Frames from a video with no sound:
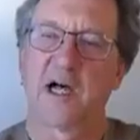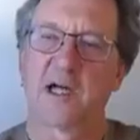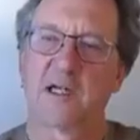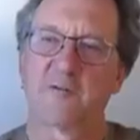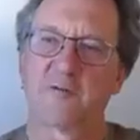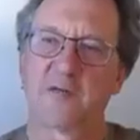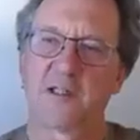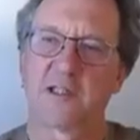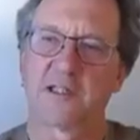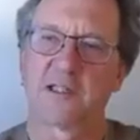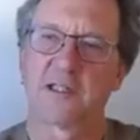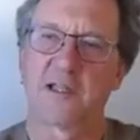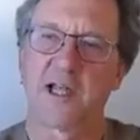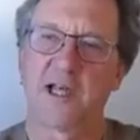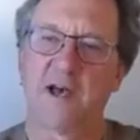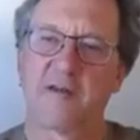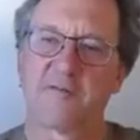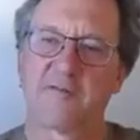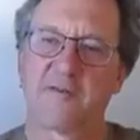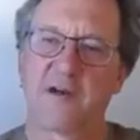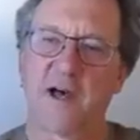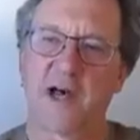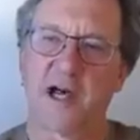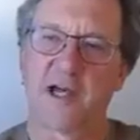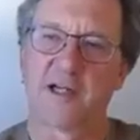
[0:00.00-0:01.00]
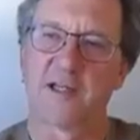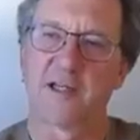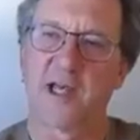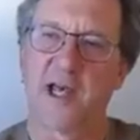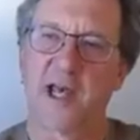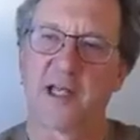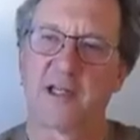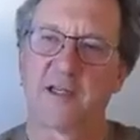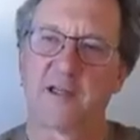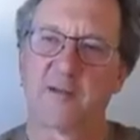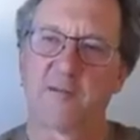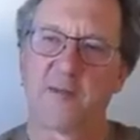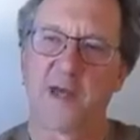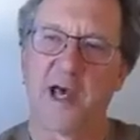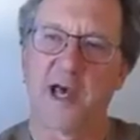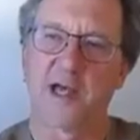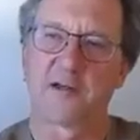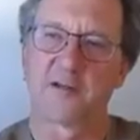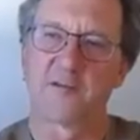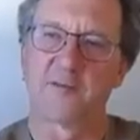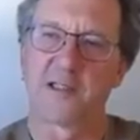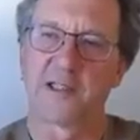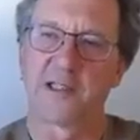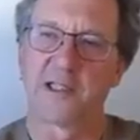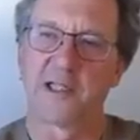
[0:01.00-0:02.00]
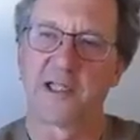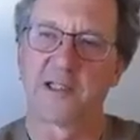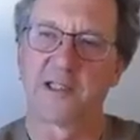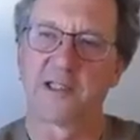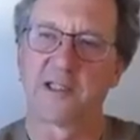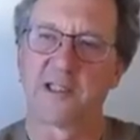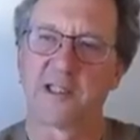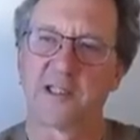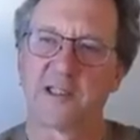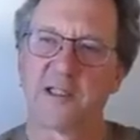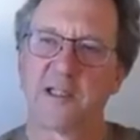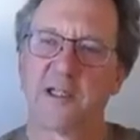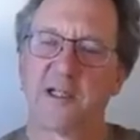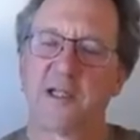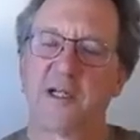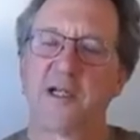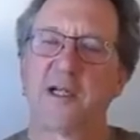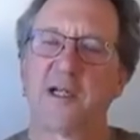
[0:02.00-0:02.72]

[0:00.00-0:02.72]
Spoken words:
with Stefan and the mathematician.